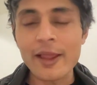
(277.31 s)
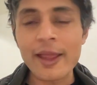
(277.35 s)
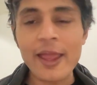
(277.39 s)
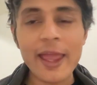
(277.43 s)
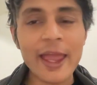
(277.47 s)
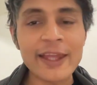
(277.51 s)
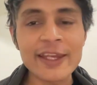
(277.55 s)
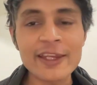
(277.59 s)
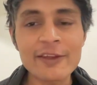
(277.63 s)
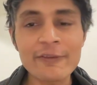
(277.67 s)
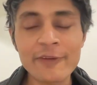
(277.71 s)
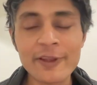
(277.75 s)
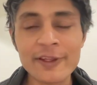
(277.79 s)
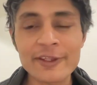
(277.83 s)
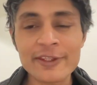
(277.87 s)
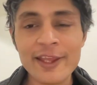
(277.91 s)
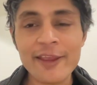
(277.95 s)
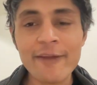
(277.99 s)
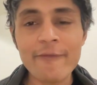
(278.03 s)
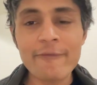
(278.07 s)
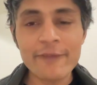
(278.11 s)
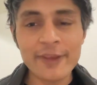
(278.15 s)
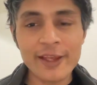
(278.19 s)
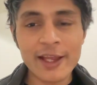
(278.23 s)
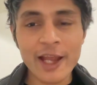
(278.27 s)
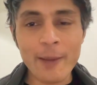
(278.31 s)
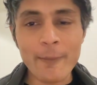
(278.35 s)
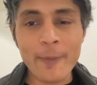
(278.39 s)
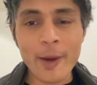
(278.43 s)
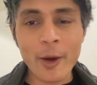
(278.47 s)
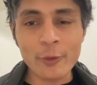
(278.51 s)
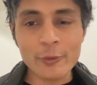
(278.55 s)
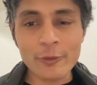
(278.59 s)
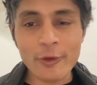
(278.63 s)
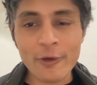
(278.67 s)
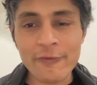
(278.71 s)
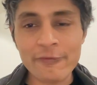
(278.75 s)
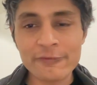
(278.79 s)
anyways, if we come
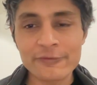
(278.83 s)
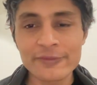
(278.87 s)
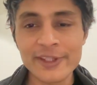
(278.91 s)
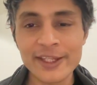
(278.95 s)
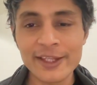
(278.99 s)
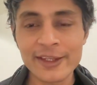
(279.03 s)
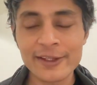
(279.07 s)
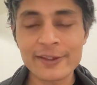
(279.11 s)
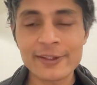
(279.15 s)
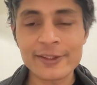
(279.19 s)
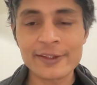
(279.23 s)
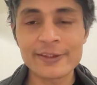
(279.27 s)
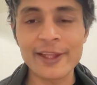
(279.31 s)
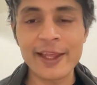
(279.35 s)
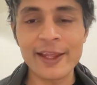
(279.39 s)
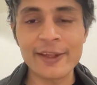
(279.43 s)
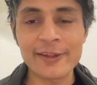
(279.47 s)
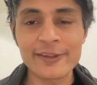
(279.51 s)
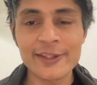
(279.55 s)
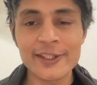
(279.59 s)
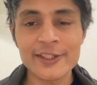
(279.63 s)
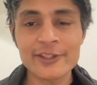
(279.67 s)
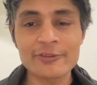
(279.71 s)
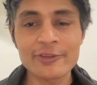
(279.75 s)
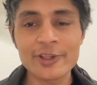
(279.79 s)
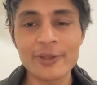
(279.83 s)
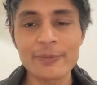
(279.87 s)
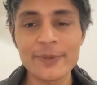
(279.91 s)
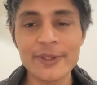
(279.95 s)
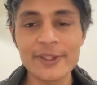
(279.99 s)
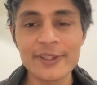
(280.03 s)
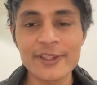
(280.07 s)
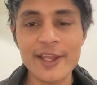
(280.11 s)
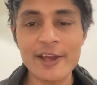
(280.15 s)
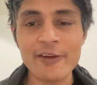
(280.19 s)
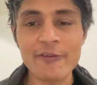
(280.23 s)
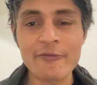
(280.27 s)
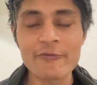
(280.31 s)
out of this, then this will be
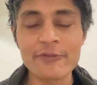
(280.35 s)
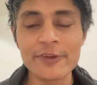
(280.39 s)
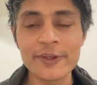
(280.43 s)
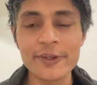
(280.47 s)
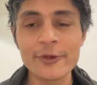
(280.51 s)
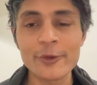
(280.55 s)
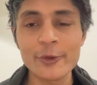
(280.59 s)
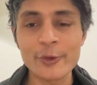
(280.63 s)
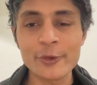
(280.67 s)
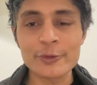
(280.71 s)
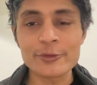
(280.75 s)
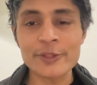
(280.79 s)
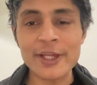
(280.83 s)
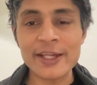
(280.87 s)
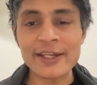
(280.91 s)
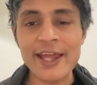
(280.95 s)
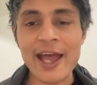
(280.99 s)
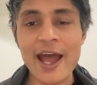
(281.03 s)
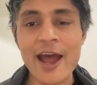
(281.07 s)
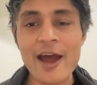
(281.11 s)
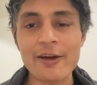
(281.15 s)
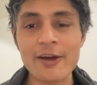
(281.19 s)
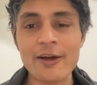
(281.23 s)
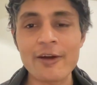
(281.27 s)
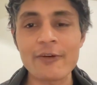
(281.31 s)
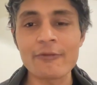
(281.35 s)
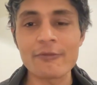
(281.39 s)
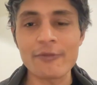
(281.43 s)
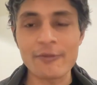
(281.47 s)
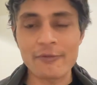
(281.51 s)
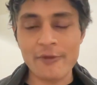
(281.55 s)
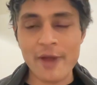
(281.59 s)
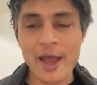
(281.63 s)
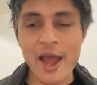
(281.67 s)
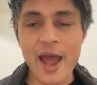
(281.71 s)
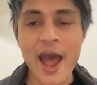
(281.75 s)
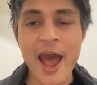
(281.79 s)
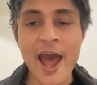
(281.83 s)
the video that
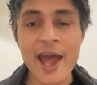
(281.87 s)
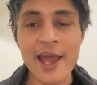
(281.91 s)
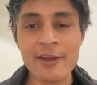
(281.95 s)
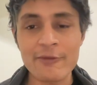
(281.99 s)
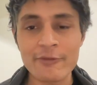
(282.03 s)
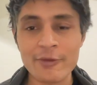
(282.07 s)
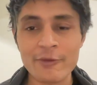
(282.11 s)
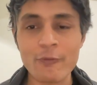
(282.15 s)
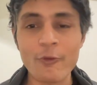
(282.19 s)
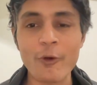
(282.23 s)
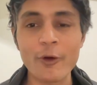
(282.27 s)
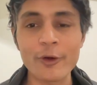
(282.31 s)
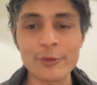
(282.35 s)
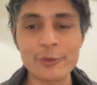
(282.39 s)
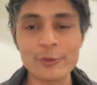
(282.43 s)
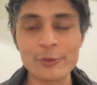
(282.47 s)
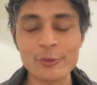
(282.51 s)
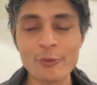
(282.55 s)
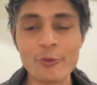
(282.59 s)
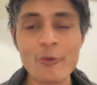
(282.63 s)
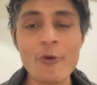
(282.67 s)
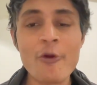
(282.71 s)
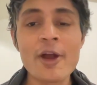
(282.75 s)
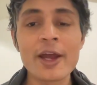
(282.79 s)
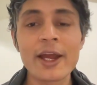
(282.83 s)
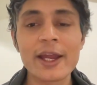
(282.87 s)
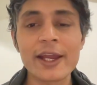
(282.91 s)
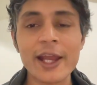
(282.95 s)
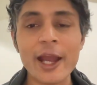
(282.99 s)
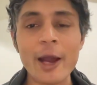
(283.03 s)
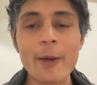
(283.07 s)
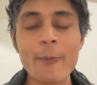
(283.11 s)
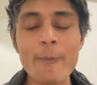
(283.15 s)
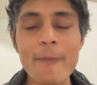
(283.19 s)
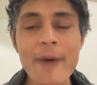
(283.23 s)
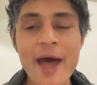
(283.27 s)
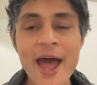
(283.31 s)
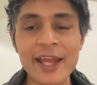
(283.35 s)
I will want to
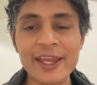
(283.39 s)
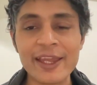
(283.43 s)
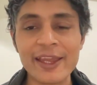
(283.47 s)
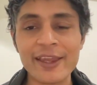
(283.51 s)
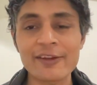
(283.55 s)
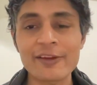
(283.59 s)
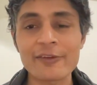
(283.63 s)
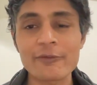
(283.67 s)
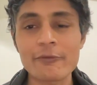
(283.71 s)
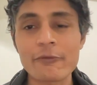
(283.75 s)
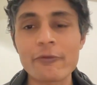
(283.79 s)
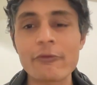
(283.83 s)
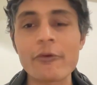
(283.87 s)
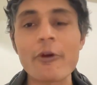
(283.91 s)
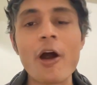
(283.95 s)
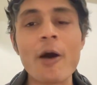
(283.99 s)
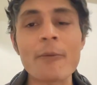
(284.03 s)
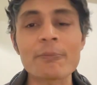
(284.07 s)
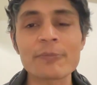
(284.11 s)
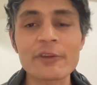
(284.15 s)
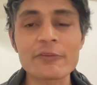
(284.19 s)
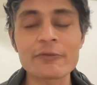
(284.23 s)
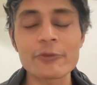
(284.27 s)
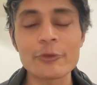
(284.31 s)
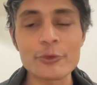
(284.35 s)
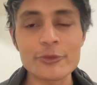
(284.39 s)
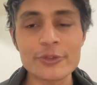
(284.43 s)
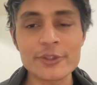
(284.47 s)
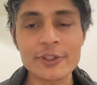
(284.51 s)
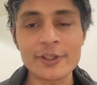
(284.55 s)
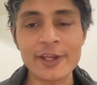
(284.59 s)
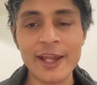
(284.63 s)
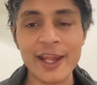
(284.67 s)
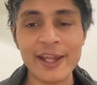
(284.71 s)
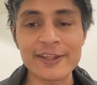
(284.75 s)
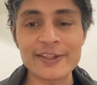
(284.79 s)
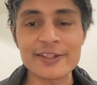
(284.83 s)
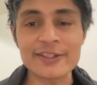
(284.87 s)
come back from the future
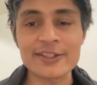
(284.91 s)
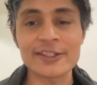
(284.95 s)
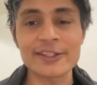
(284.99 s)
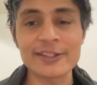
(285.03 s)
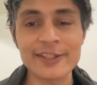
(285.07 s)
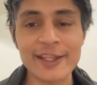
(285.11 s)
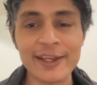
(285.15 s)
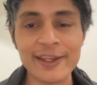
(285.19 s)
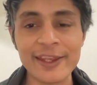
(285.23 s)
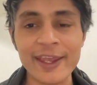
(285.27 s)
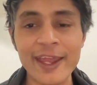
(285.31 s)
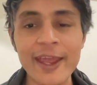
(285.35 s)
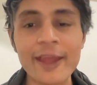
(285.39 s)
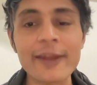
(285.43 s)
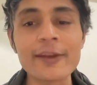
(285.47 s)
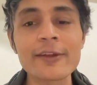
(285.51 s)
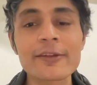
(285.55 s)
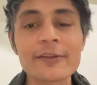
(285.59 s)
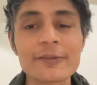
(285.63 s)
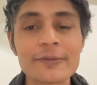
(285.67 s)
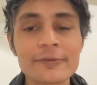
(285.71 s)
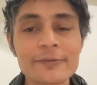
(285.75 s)
and see again.